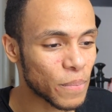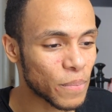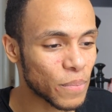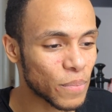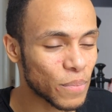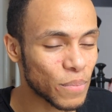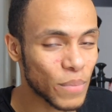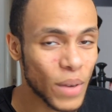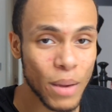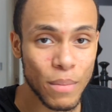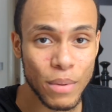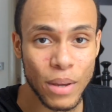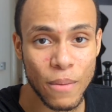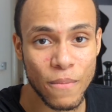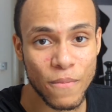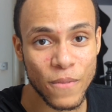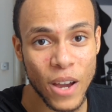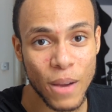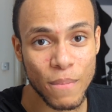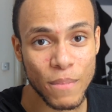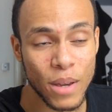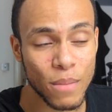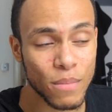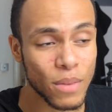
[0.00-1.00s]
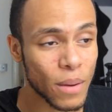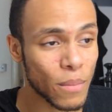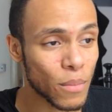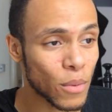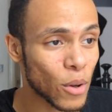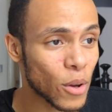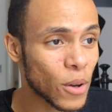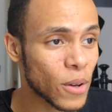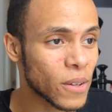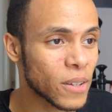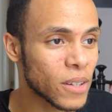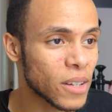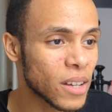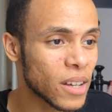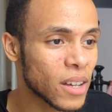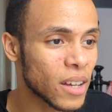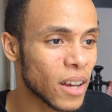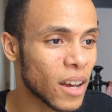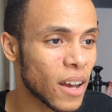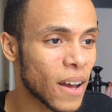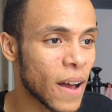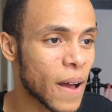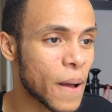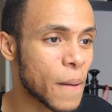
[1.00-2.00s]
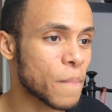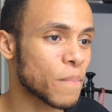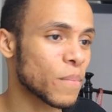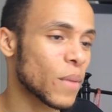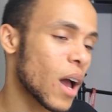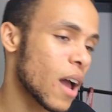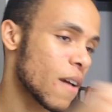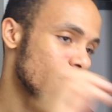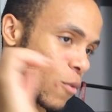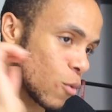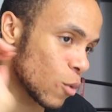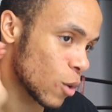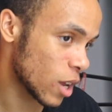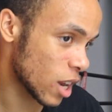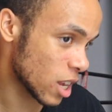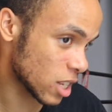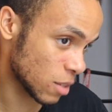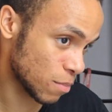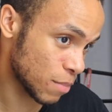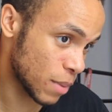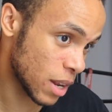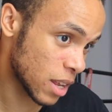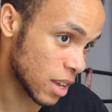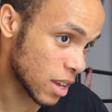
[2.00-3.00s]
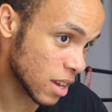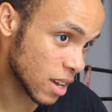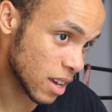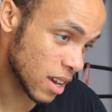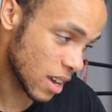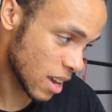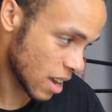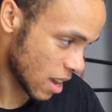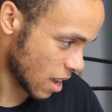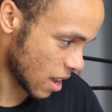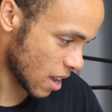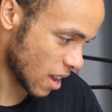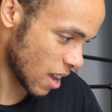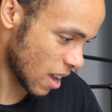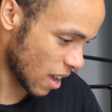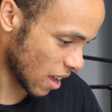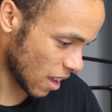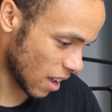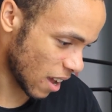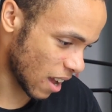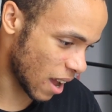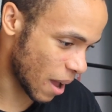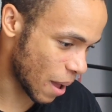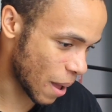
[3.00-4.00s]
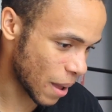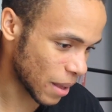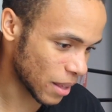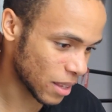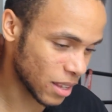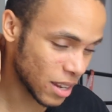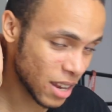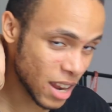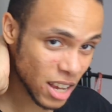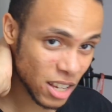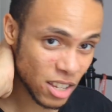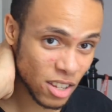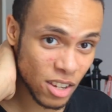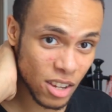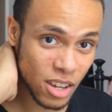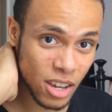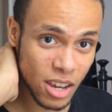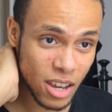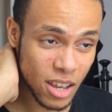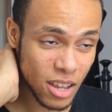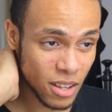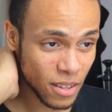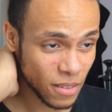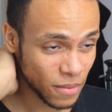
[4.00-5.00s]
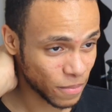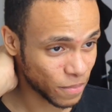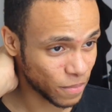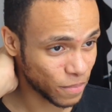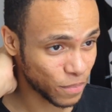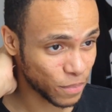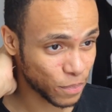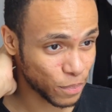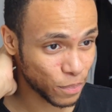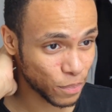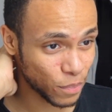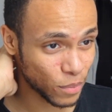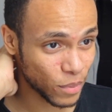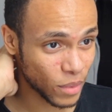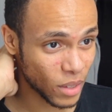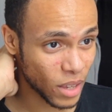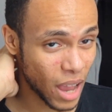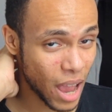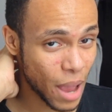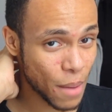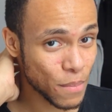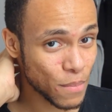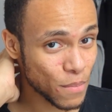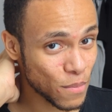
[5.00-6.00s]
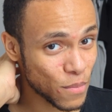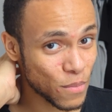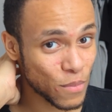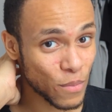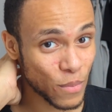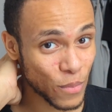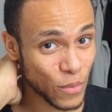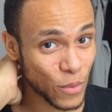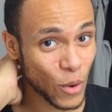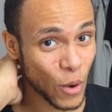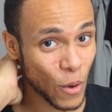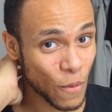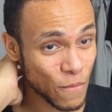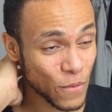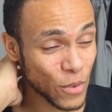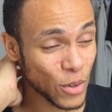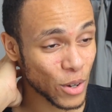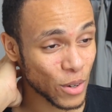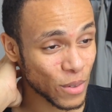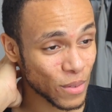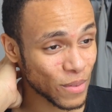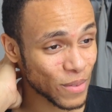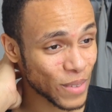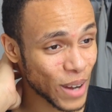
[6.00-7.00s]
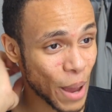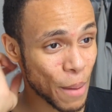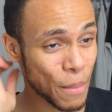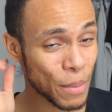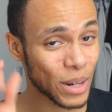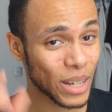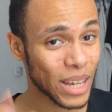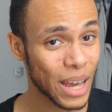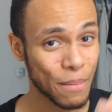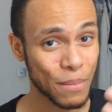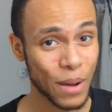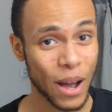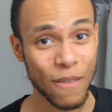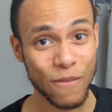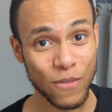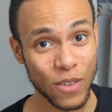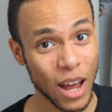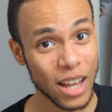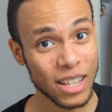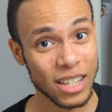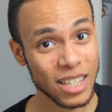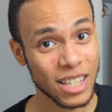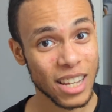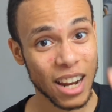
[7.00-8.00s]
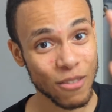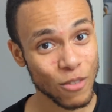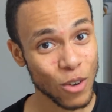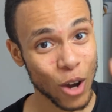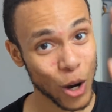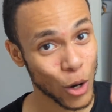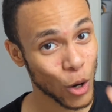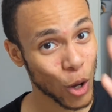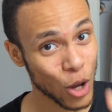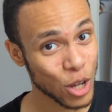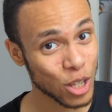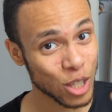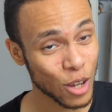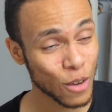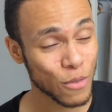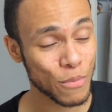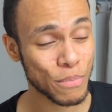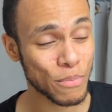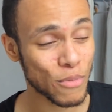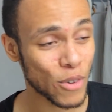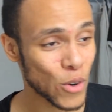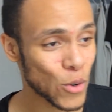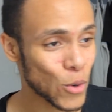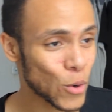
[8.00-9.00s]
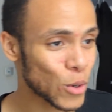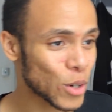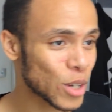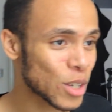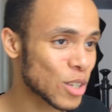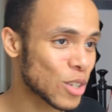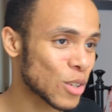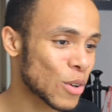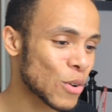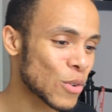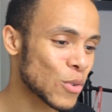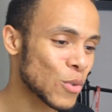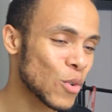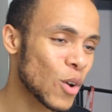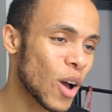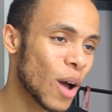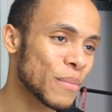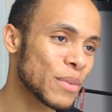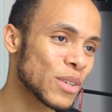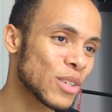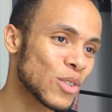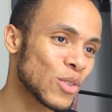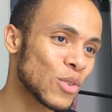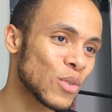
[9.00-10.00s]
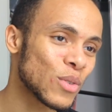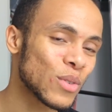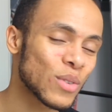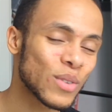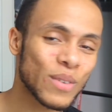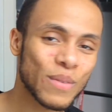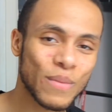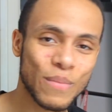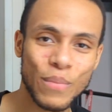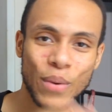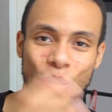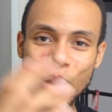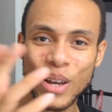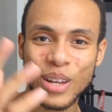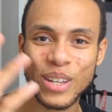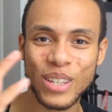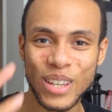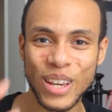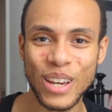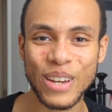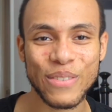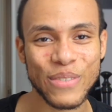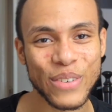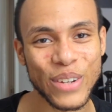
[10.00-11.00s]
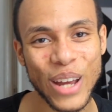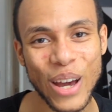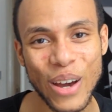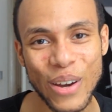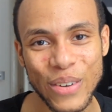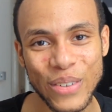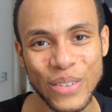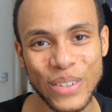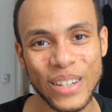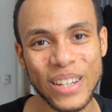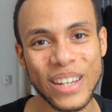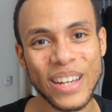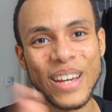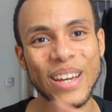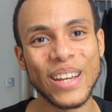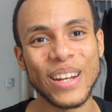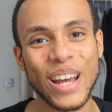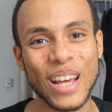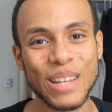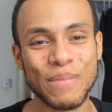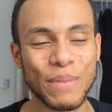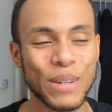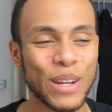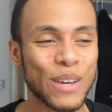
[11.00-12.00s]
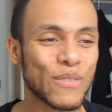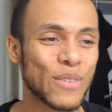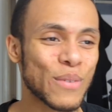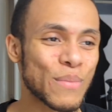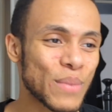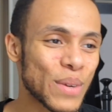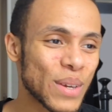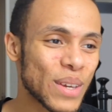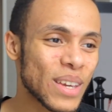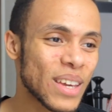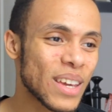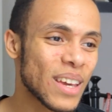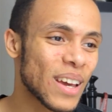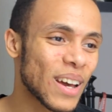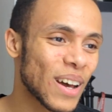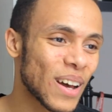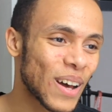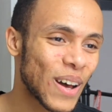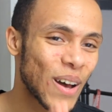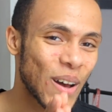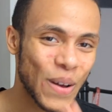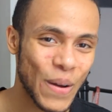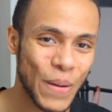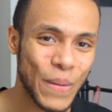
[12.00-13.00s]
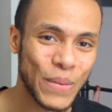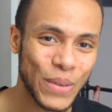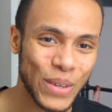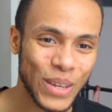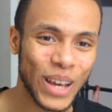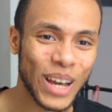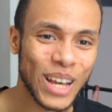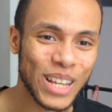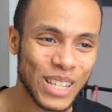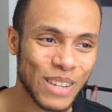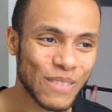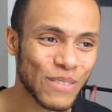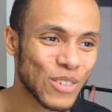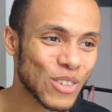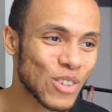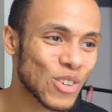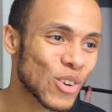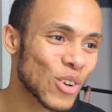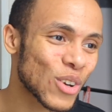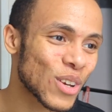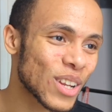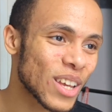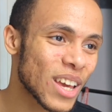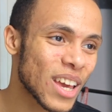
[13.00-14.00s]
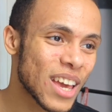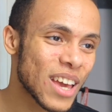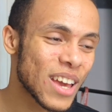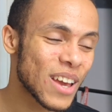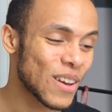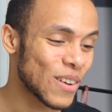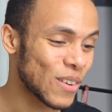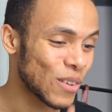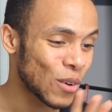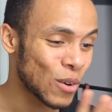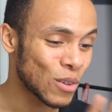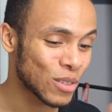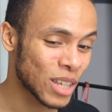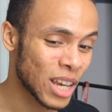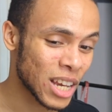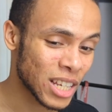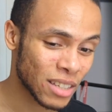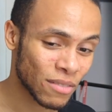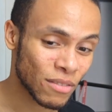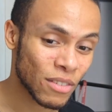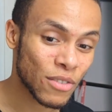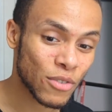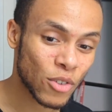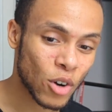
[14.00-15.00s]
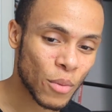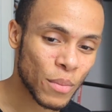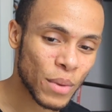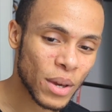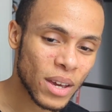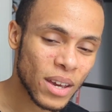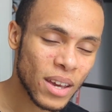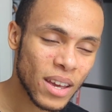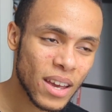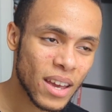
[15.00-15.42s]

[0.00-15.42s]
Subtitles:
Maybe I'm fine. Maybe I'm not. Either way, that's been it. The next year, I'm confident that I'm gonna get. As I said, I've got a lot of stuff recorded, so it's all coming soon. But yeah, for now, that's been it for me. I hope you guys have enjoyed or taken something from it.